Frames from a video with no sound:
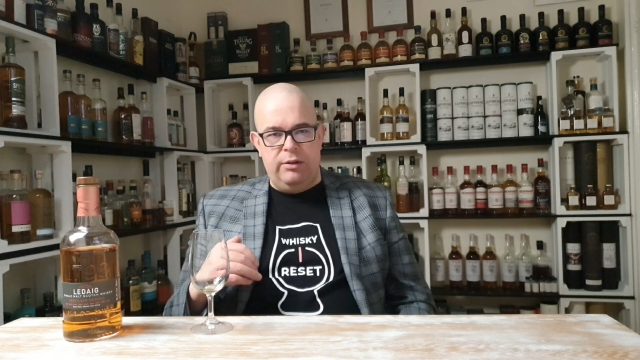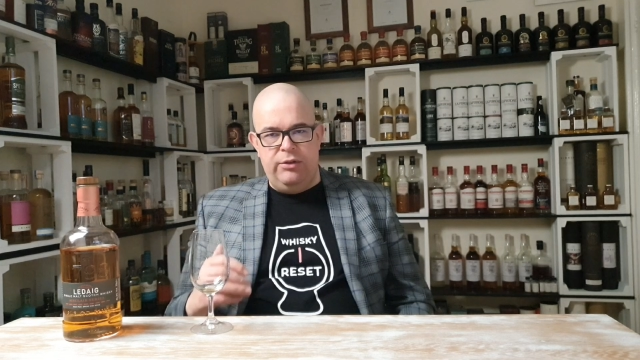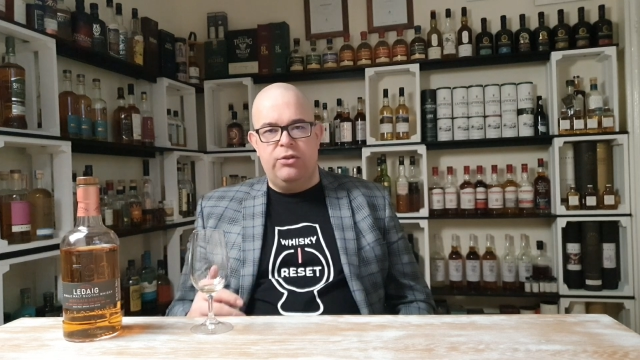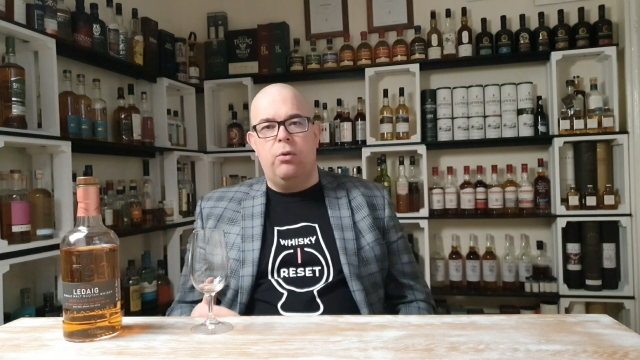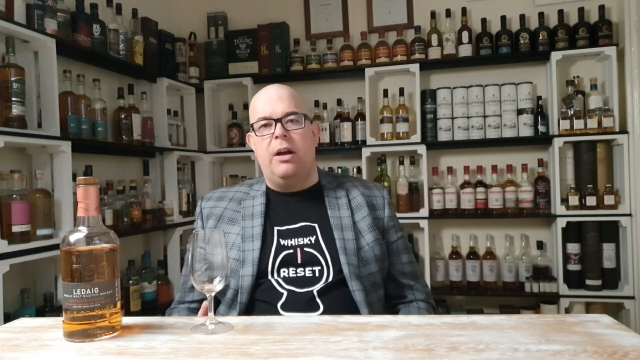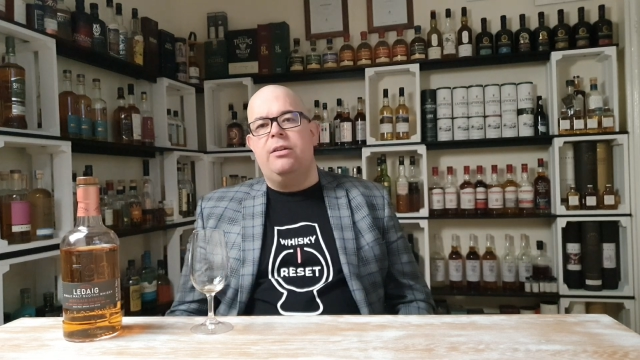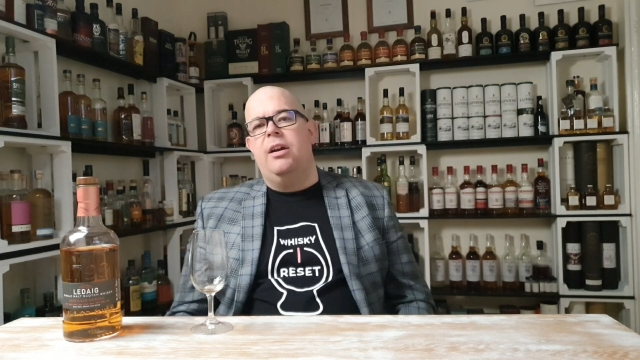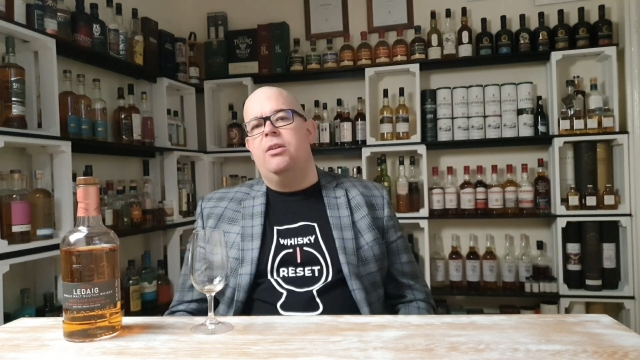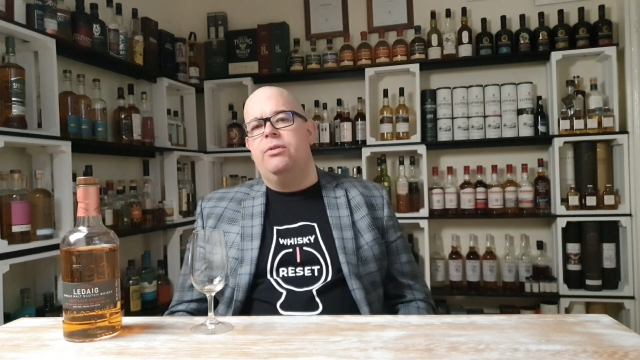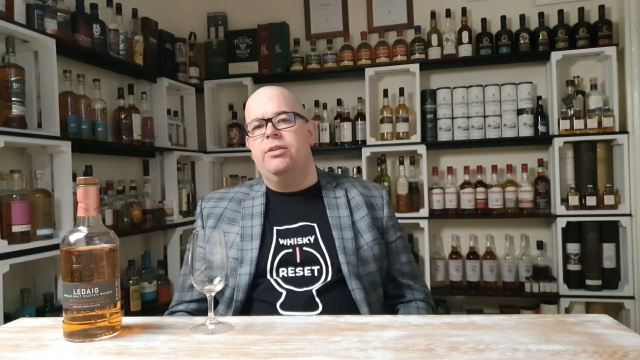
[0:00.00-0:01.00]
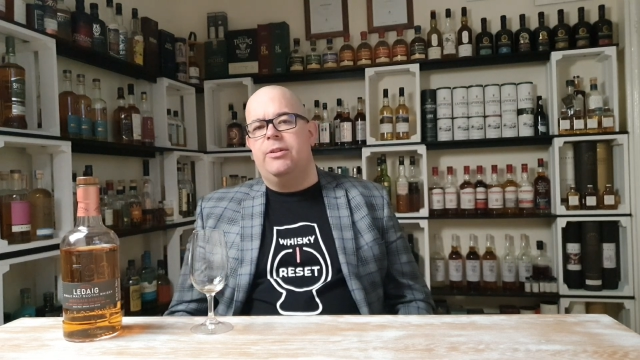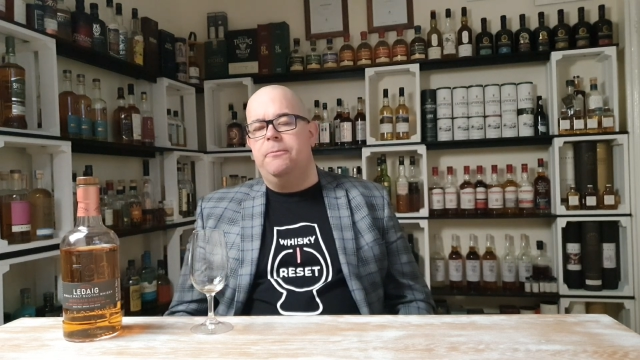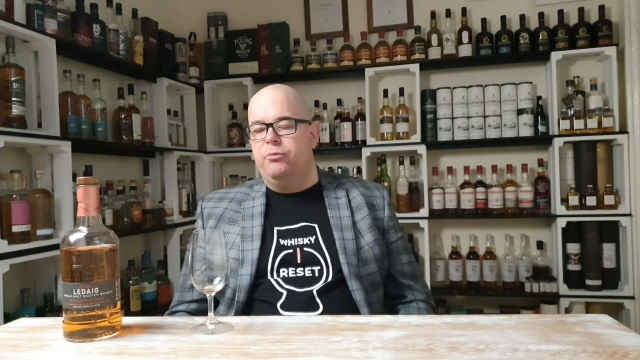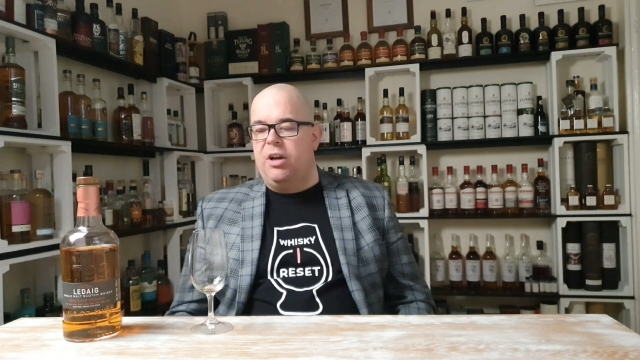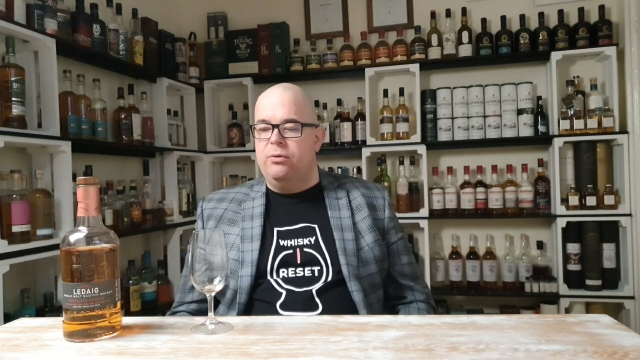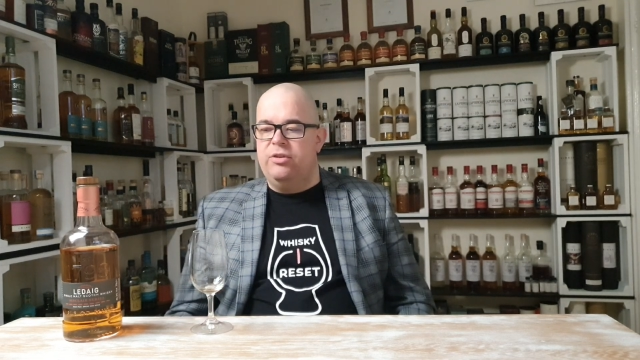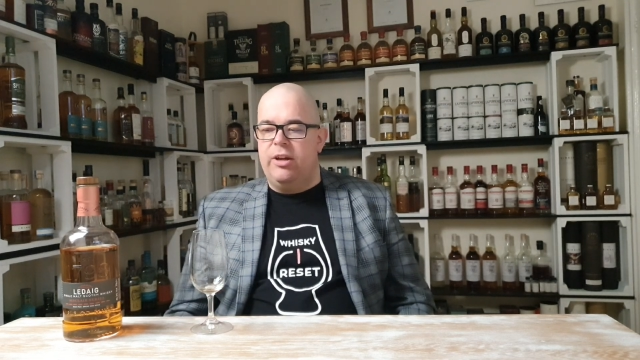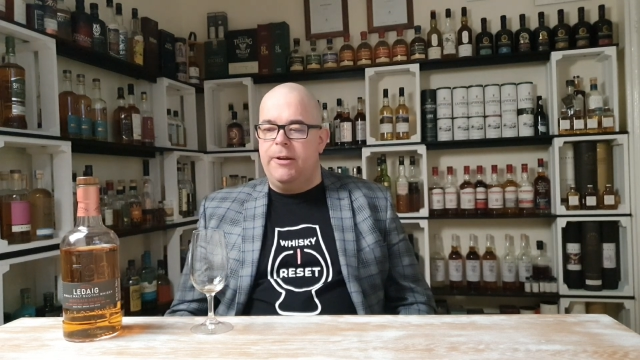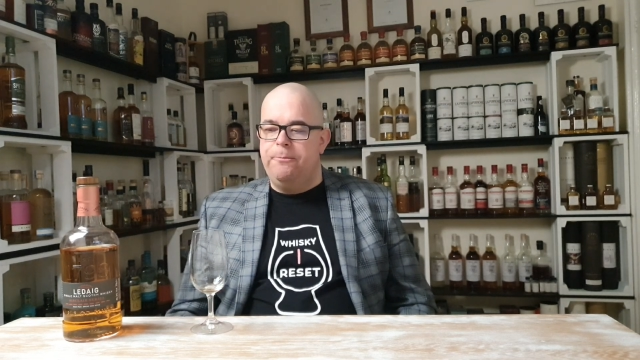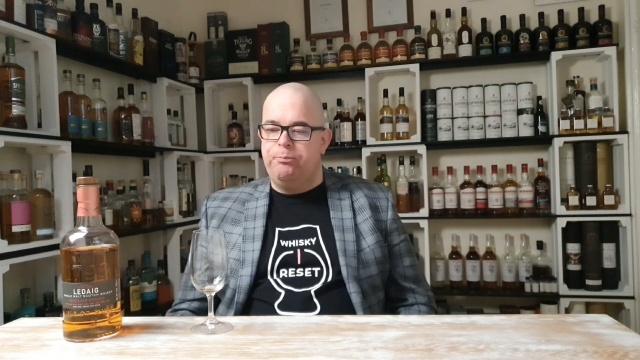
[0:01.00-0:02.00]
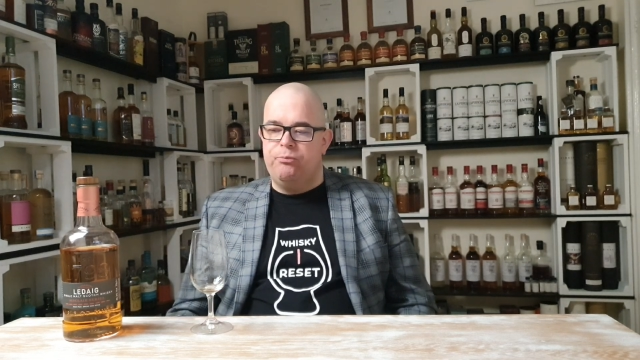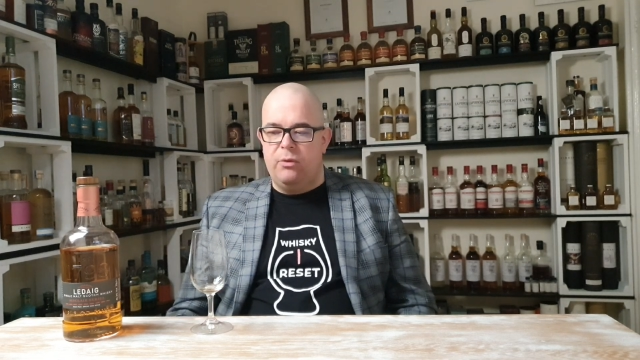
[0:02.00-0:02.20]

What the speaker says: This is quite young whiskey, I would say